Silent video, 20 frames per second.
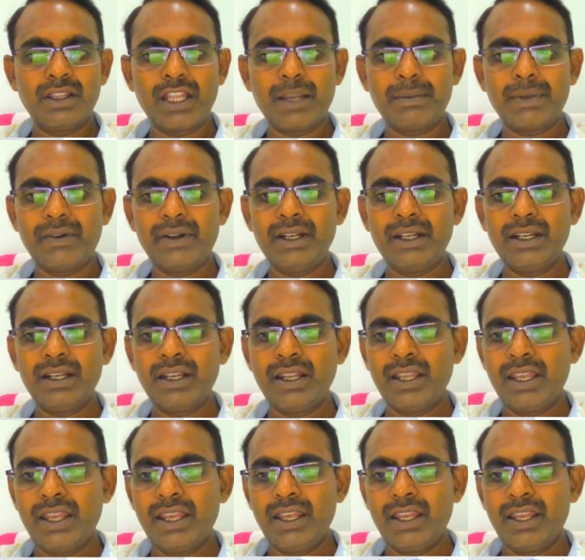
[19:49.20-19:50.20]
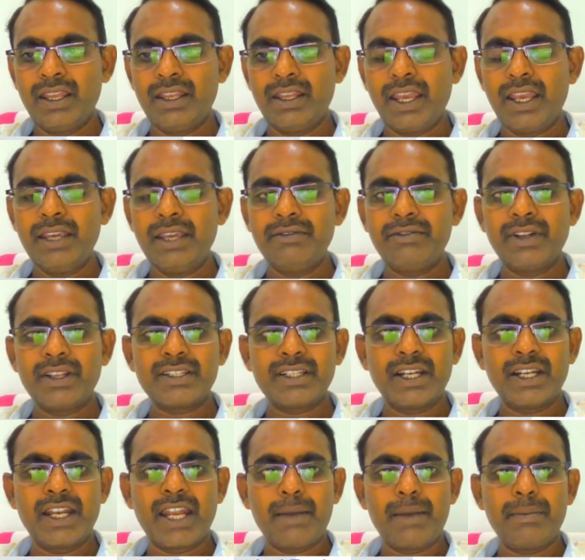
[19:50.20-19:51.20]
Number 1, air
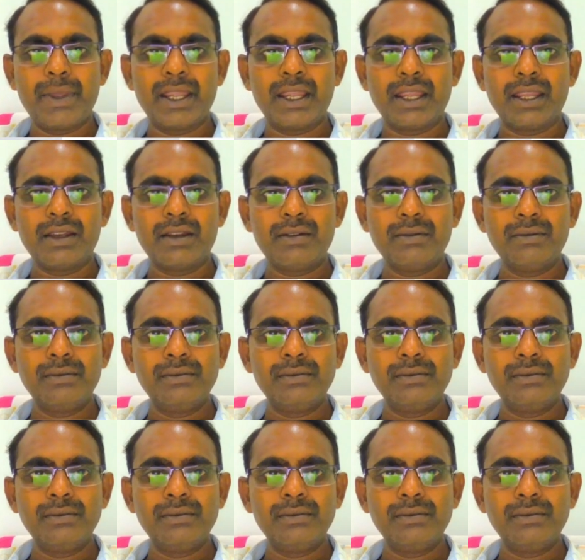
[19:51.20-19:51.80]
friction damping.